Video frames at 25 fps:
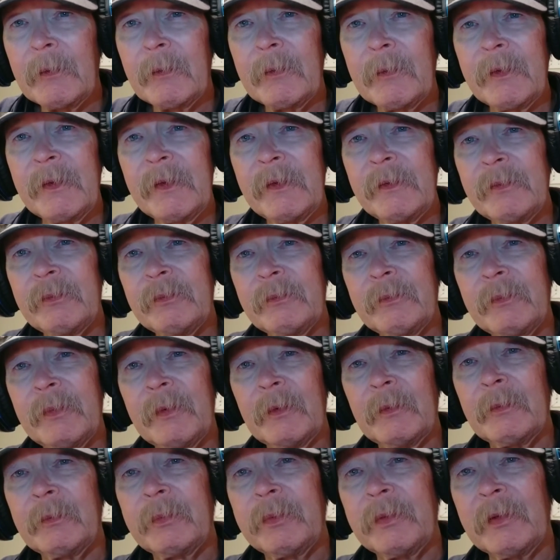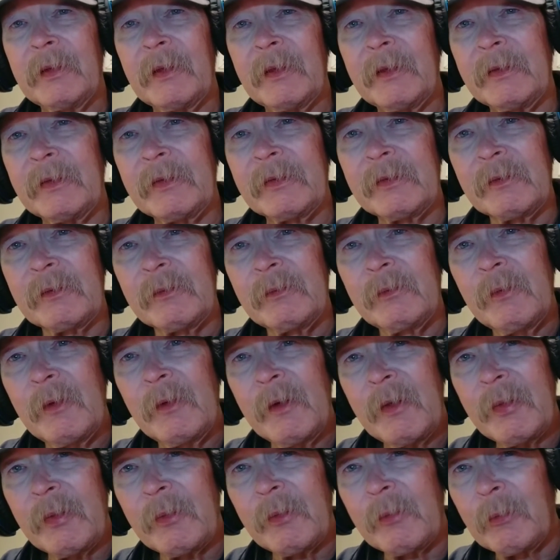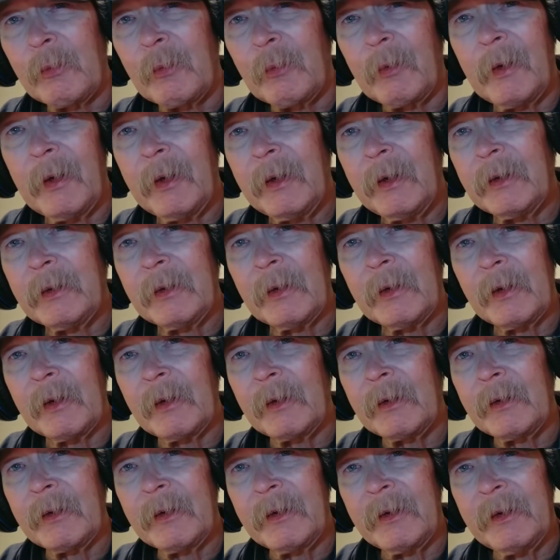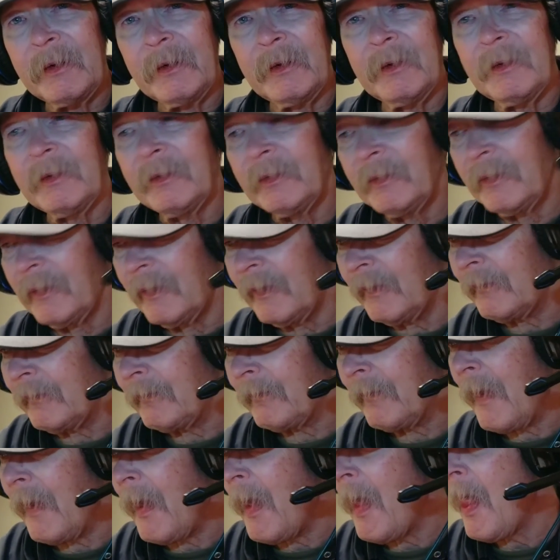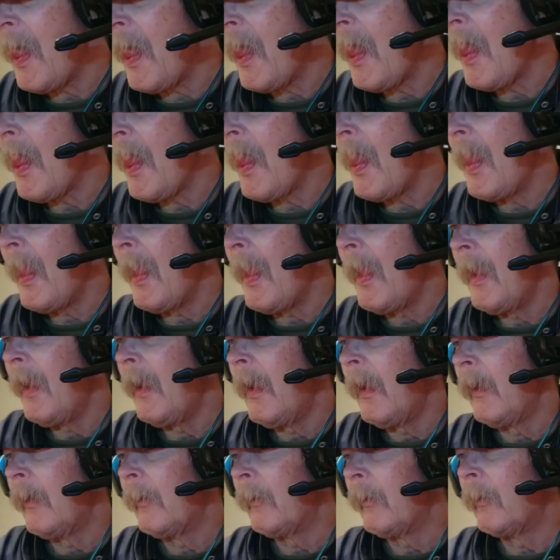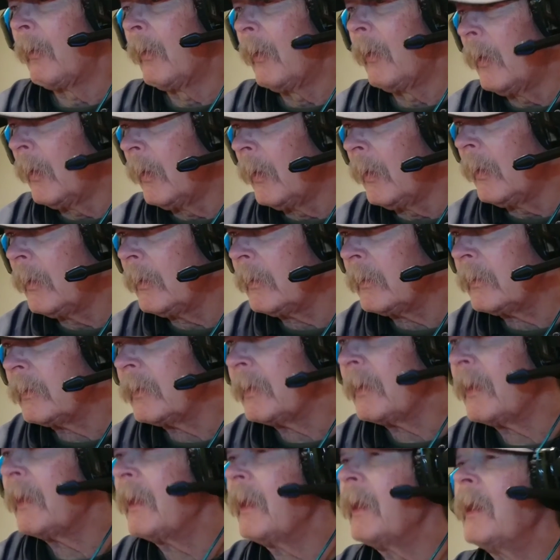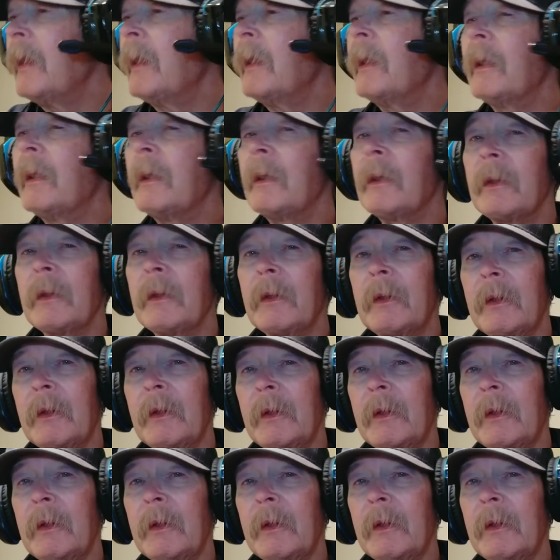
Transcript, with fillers: We even built planes with radar in them. What? Yeah.